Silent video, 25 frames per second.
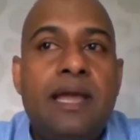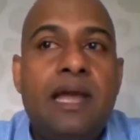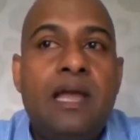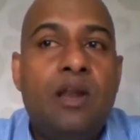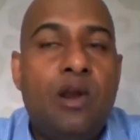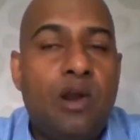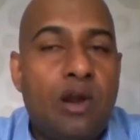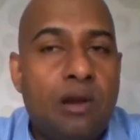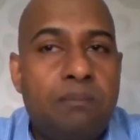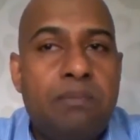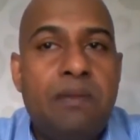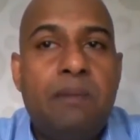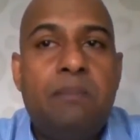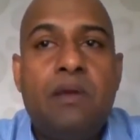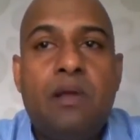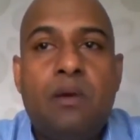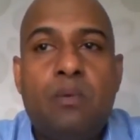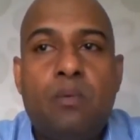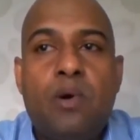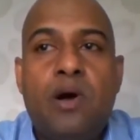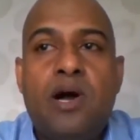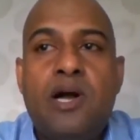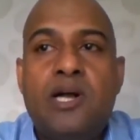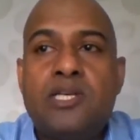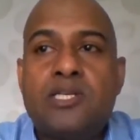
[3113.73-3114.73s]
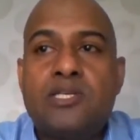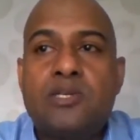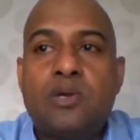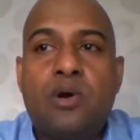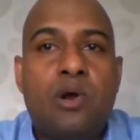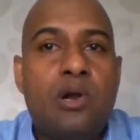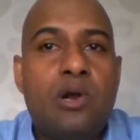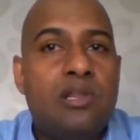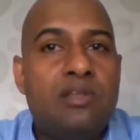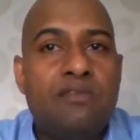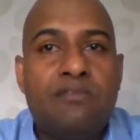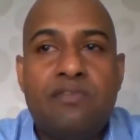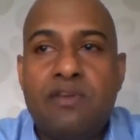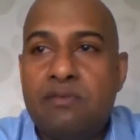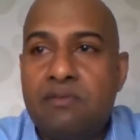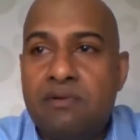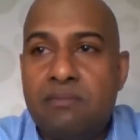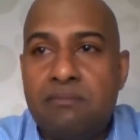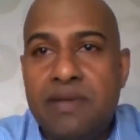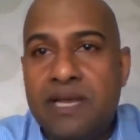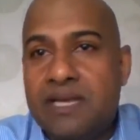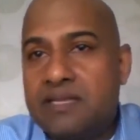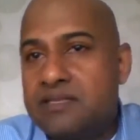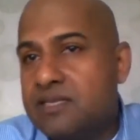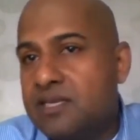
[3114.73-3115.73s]
And a lot of people have watched all the way
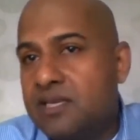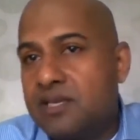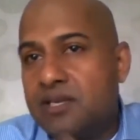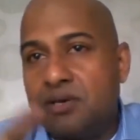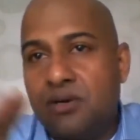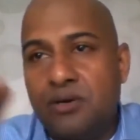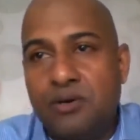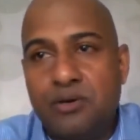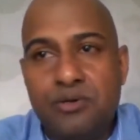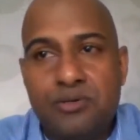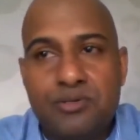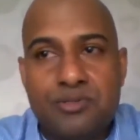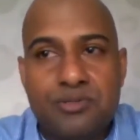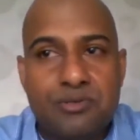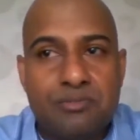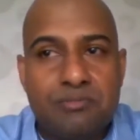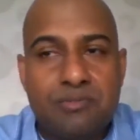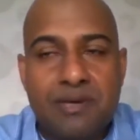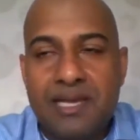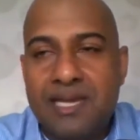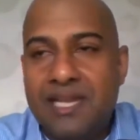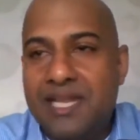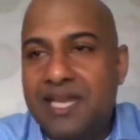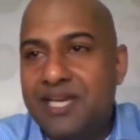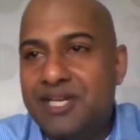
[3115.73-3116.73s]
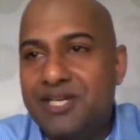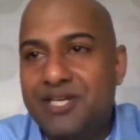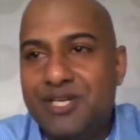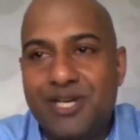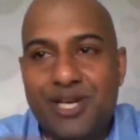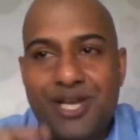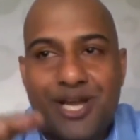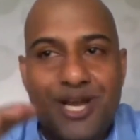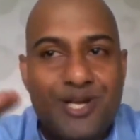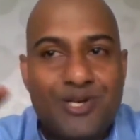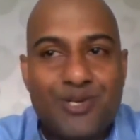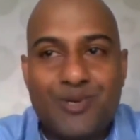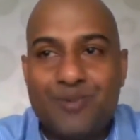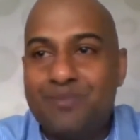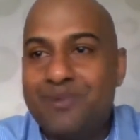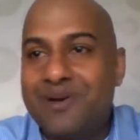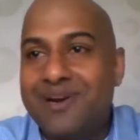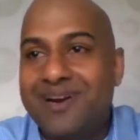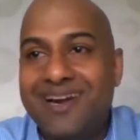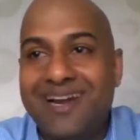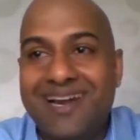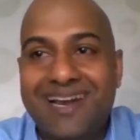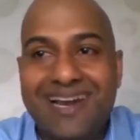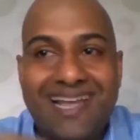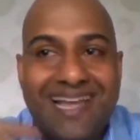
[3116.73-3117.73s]
from Mexico to Malaysia to
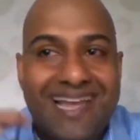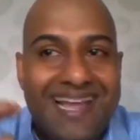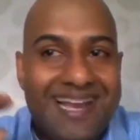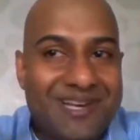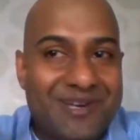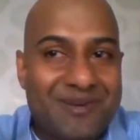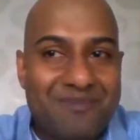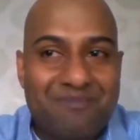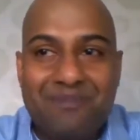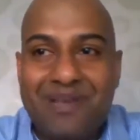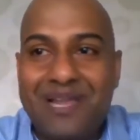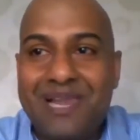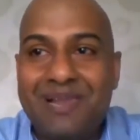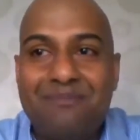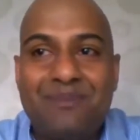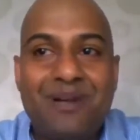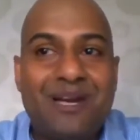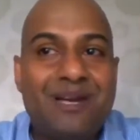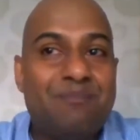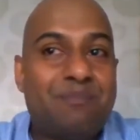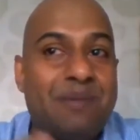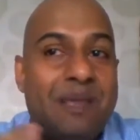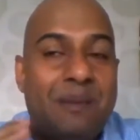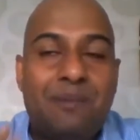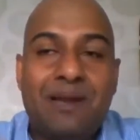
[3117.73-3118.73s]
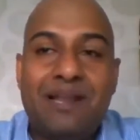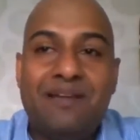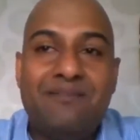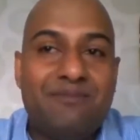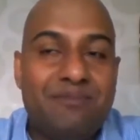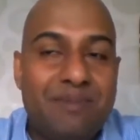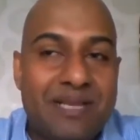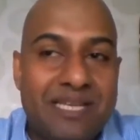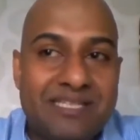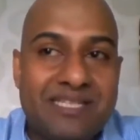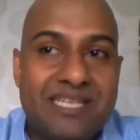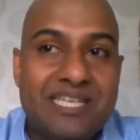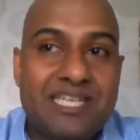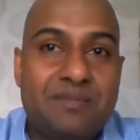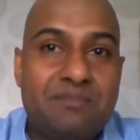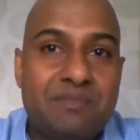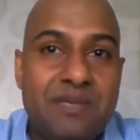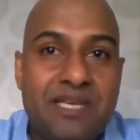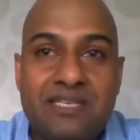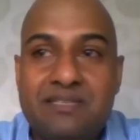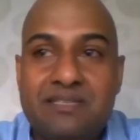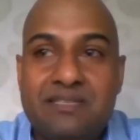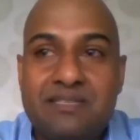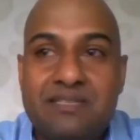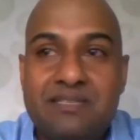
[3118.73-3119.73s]
Maryland to Melbourne. People have messaged
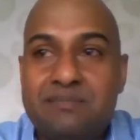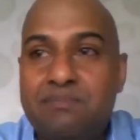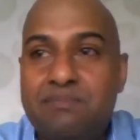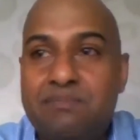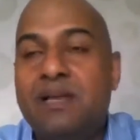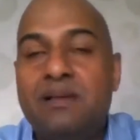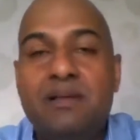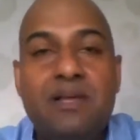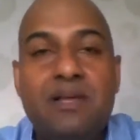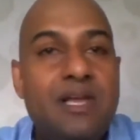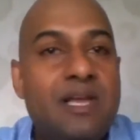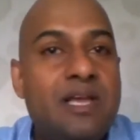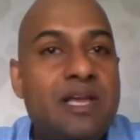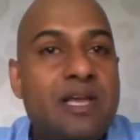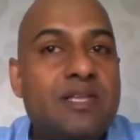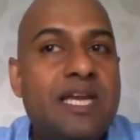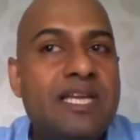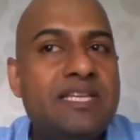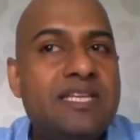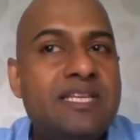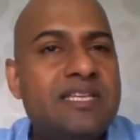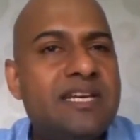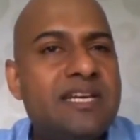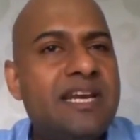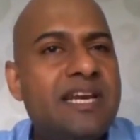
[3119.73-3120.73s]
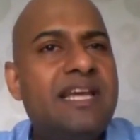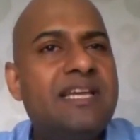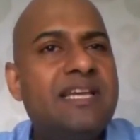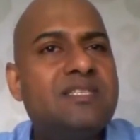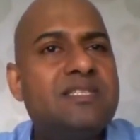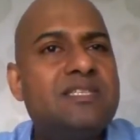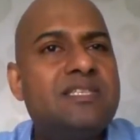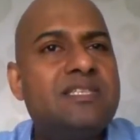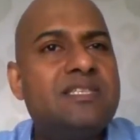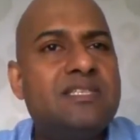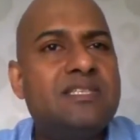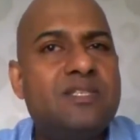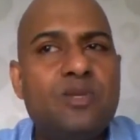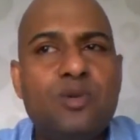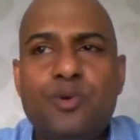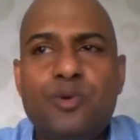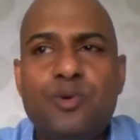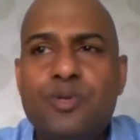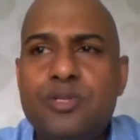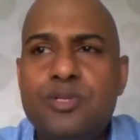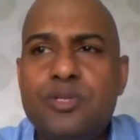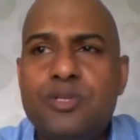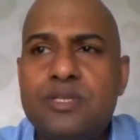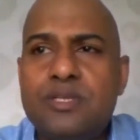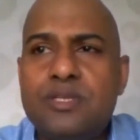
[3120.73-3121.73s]
me. I realized,
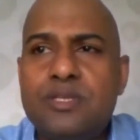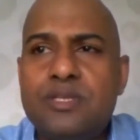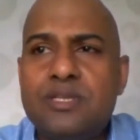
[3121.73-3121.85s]
so